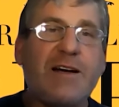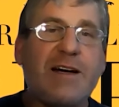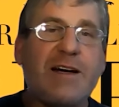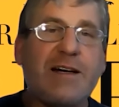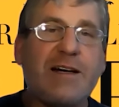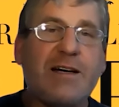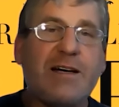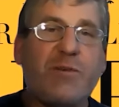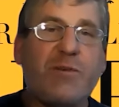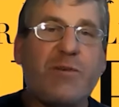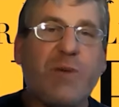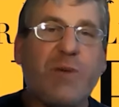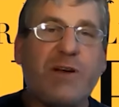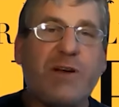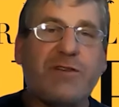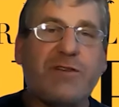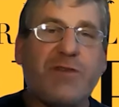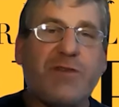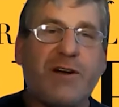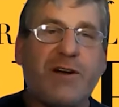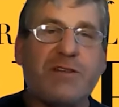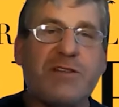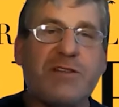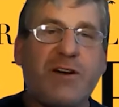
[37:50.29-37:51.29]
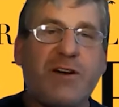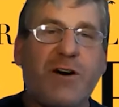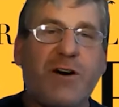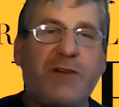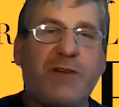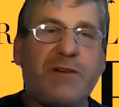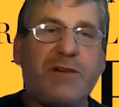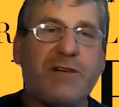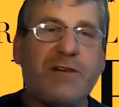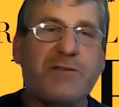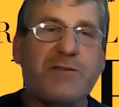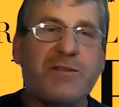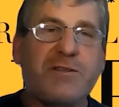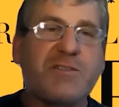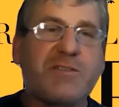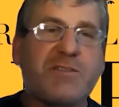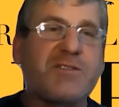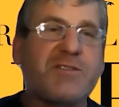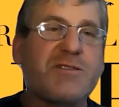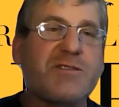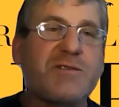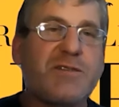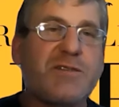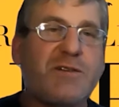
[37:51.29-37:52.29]
Uh, but as far as the hive
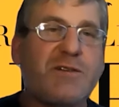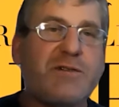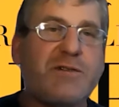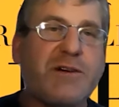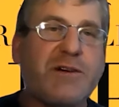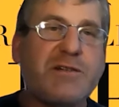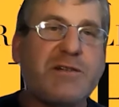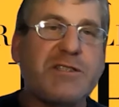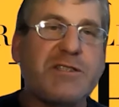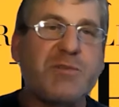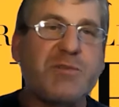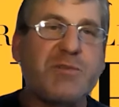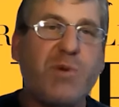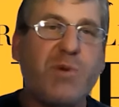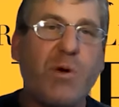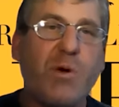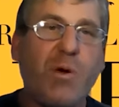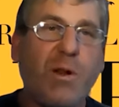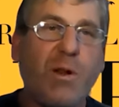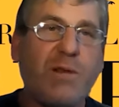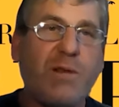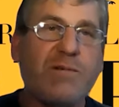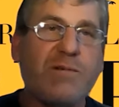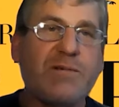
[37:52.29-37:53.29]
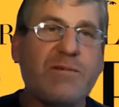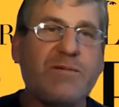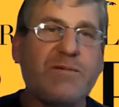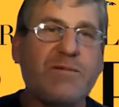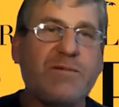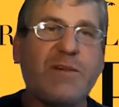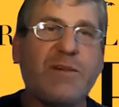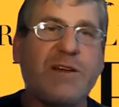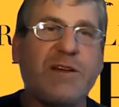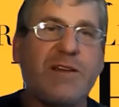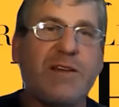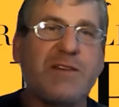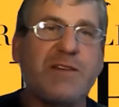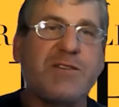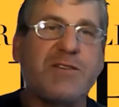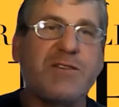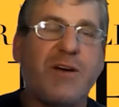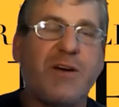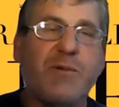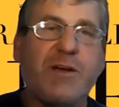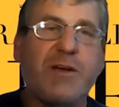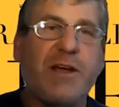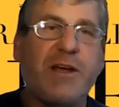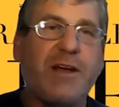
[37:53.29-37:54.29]
entrance, very small at this
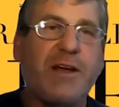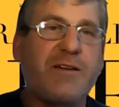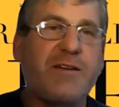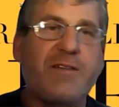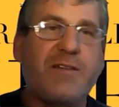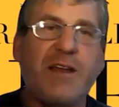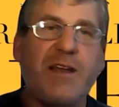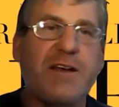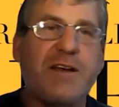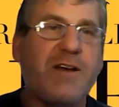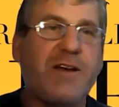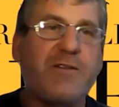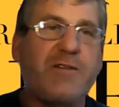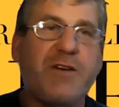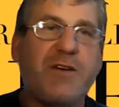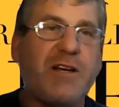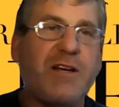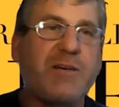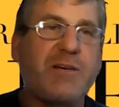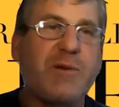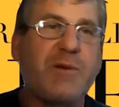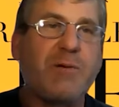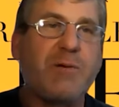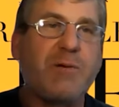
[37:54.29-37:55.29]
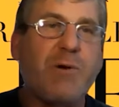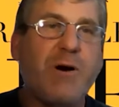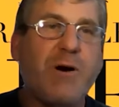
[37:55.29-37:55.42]
time of year. They don't need to be wide.